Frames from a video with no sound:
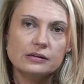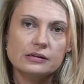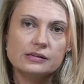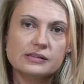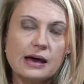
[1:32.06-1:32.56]

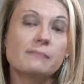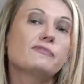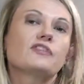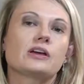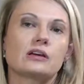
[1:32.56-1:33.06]

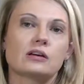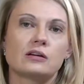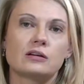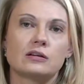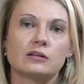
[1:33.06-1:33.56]
something,
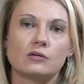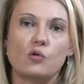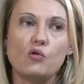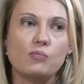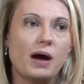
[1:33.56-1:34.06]
or